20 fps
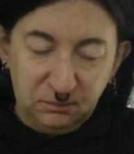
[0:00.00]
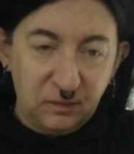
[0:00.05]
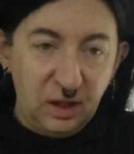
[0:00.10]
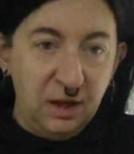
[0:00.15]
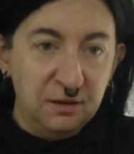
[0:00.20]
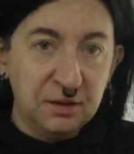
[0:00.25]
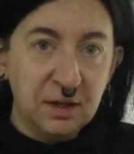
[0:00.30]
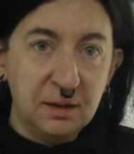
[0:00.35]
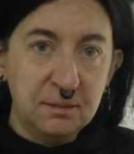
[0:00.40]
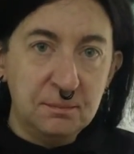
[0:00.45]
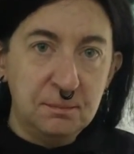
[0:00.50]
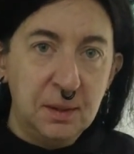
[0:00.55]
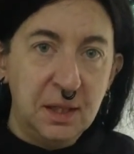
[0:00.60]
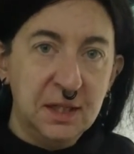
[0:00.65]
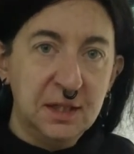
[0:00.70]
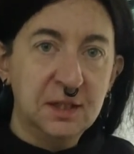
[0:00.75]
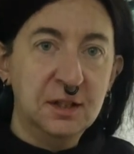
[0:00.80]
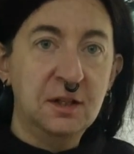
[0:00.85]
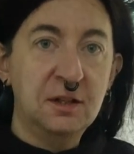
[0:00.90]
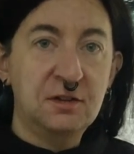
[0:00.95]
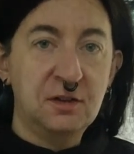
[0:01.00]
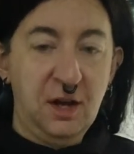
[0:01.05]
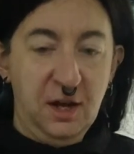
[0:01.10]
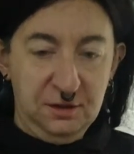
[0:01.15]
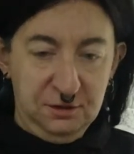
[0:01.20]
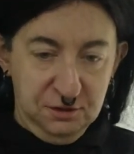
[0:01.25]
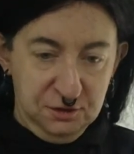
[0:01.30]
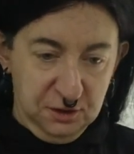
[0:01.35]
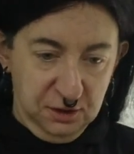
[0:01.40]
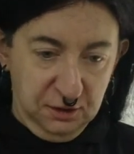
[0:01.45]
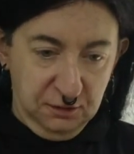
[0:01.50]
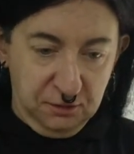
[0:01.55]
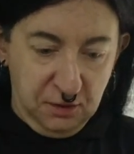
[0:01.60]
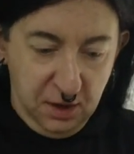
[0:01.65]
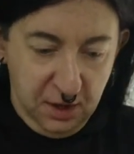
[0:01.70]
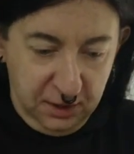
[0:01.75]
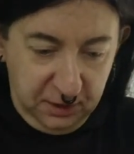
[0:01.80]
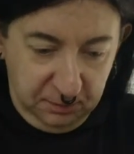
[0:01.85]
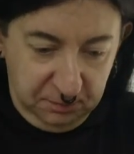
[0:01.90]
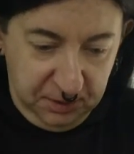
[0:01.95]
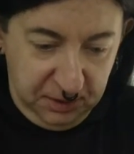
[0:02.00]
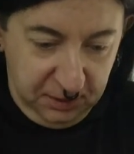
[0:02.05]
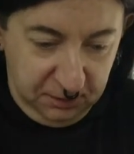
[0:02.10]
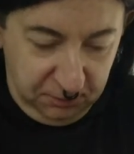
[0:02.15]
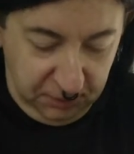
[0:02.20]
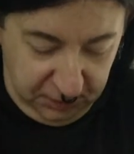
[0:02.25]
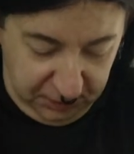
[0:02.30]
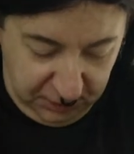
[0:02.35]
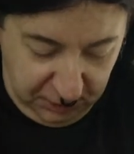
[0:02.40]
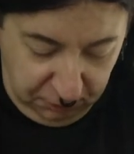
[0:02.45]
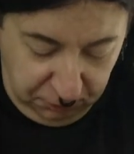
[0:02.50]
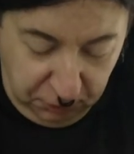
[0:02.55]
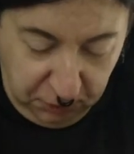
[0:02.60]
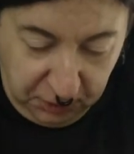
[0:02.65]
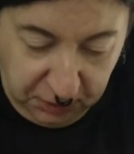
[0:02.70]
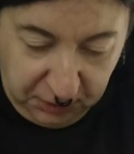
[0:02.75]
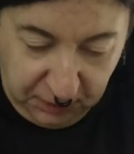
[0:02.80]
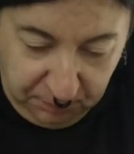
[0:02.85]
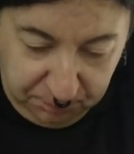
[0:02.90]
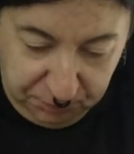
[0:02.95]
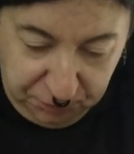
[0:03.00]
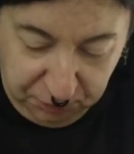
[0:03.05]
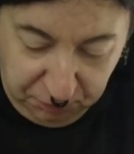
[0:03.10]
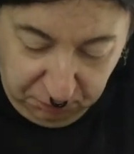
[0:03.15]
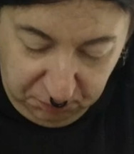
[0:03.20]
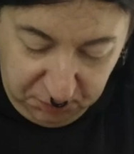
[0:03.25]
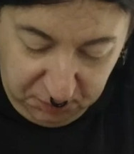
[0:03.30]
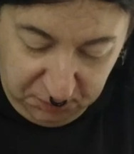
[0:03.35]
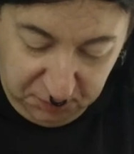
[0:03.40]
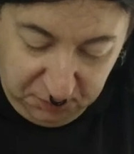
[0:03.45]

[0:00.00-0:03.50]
I've got bacon and sausage on the frying pan right now, cooking up too.